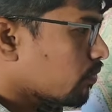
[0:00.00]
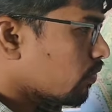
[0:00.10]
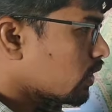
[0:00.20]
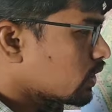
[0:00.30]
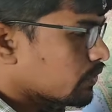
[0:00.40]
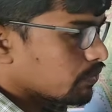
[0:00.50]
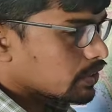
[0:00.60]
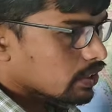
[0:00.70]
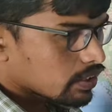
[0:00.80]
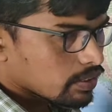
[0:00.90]
ones which
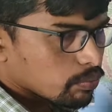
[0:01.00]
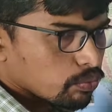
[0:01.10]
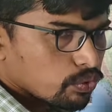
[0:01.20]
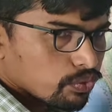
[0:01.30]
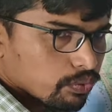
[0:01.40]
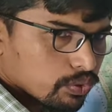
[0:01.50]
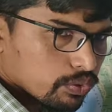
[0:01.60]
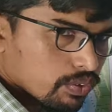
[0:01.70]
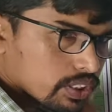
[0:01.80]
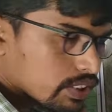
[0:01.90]
are the moved
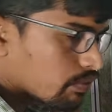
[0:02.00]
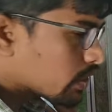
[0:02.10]
towards the